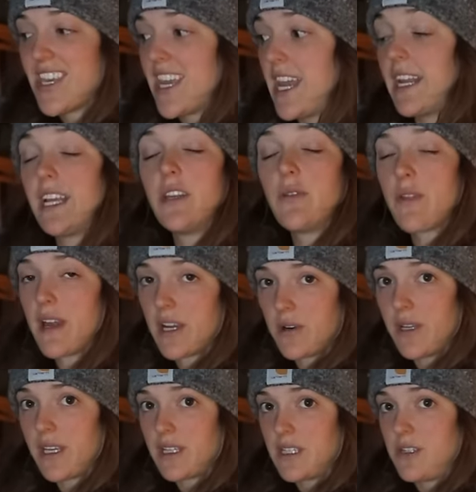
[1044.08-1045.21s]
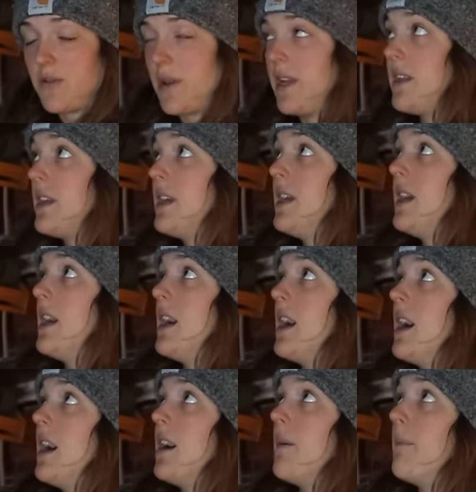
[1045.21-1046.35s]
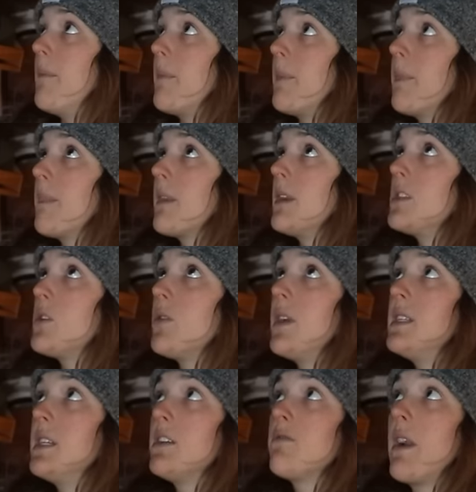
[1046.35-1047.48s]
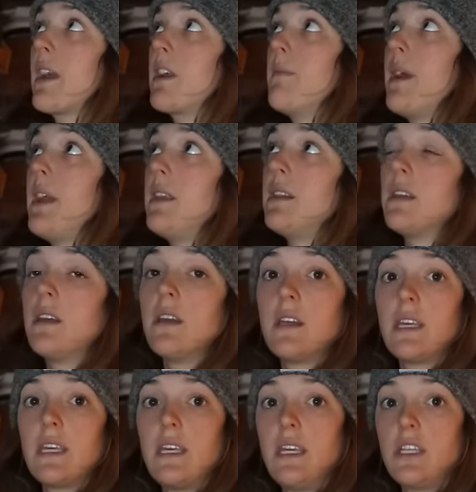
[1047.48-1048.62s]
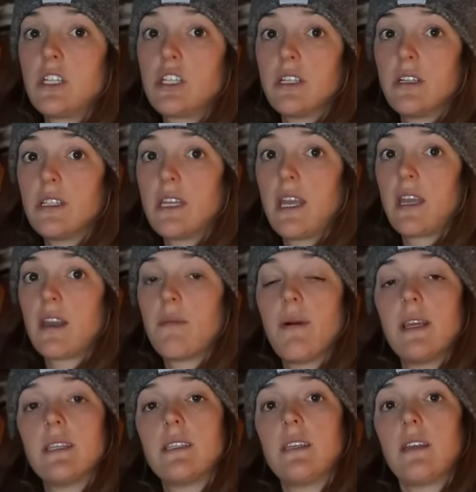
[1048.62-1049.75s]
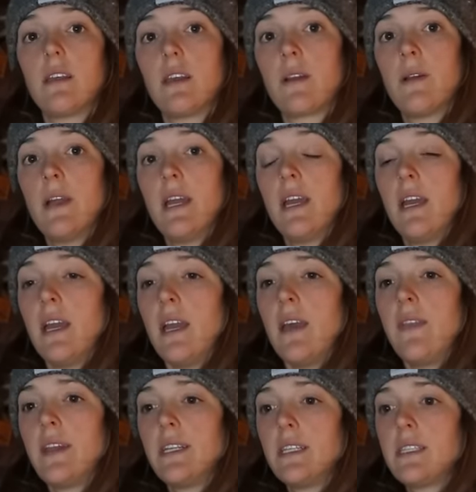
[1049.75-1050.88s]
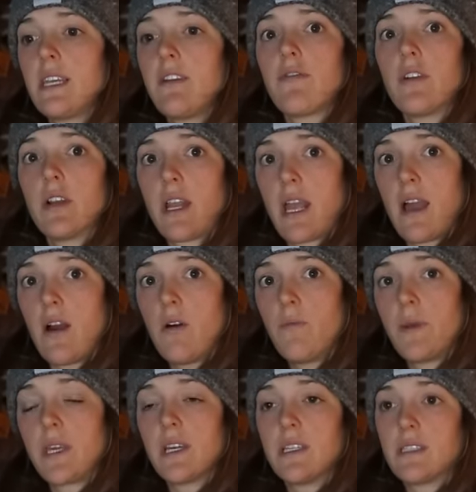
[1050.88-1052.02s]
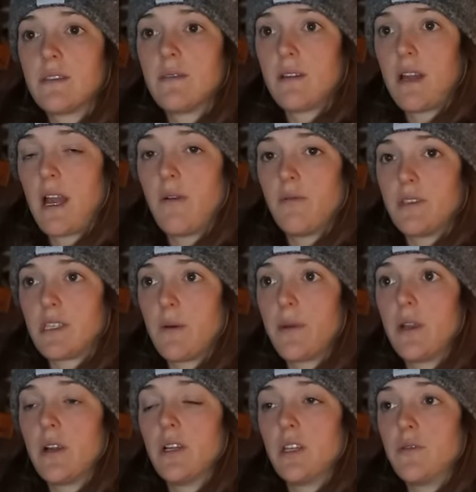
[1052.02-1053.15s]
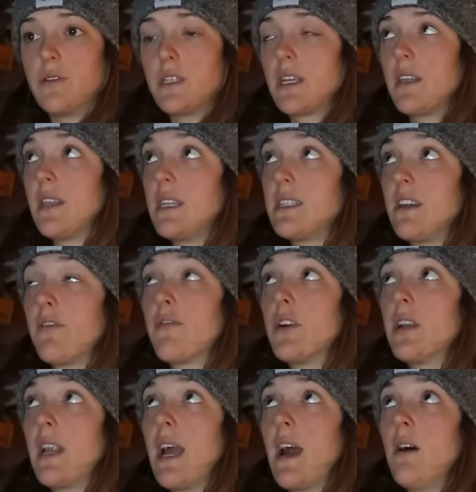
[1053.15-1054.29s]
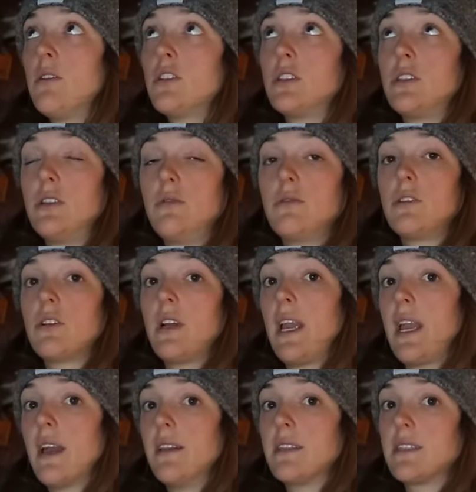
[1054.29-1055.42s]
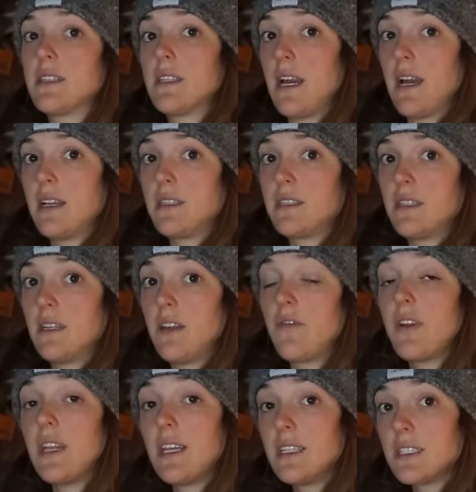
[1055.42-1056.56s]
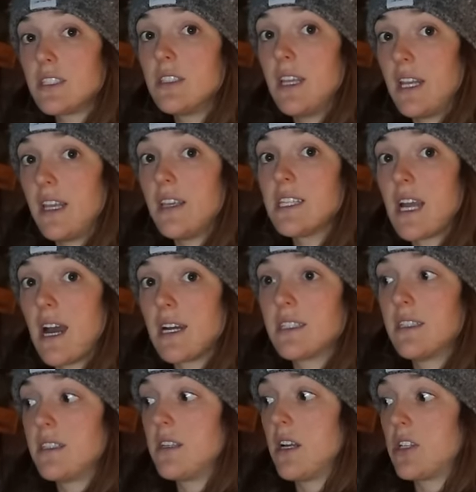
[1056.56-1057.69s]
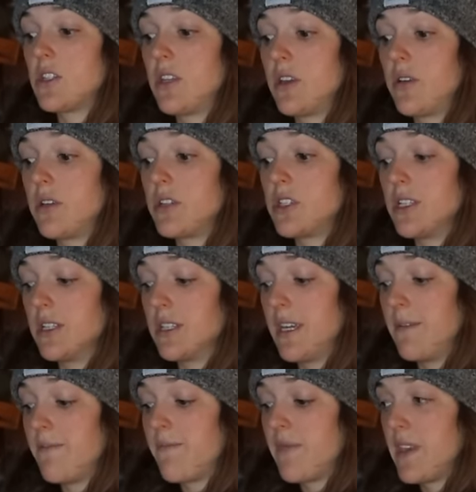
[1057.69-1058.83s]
And I knew that going into it. So they did recommend heat shielding my ceiling. And they did say for now, because I was up here and using it, they said for now, just use your hand as a test. And if it is hot to the touch, then you need to shield it.